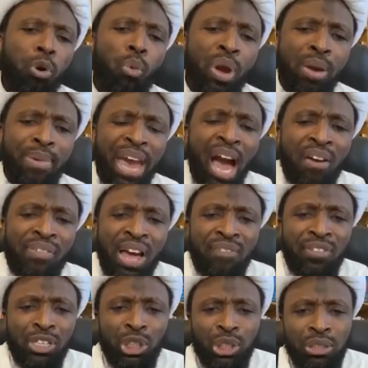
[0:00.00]
We may have
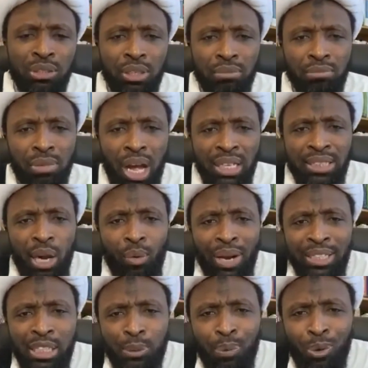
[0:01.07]
everything at
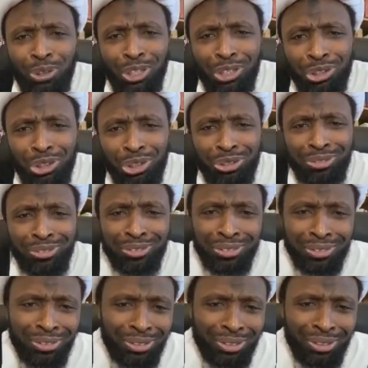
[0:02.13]
our disposals.
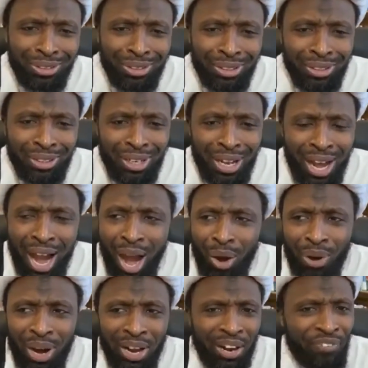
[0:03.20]

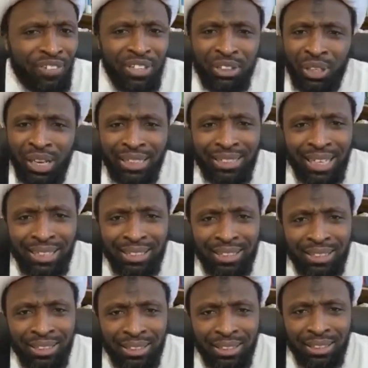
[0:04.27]
Our
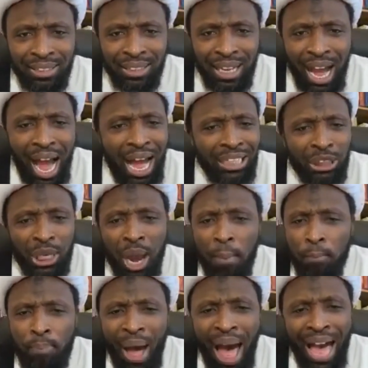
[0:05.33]
refrigerators are
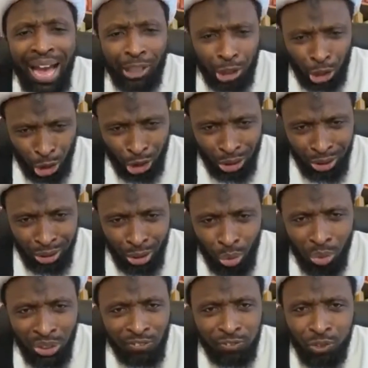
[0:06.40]
jam-packed
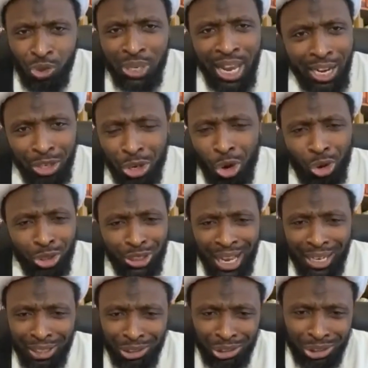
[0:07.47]
with food and
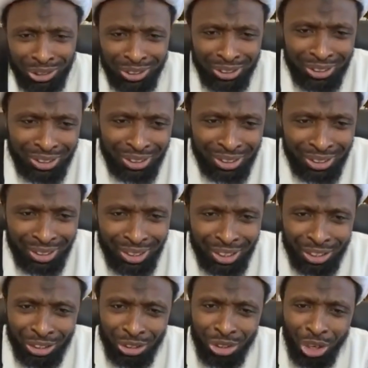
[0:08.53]
groceries.
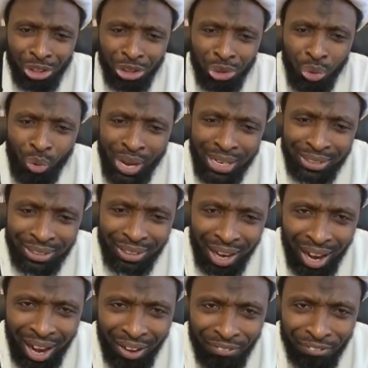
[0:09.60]
Don't do
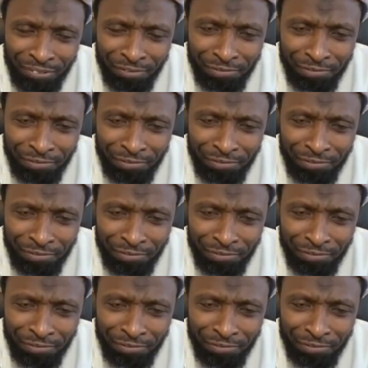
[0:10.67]
israf.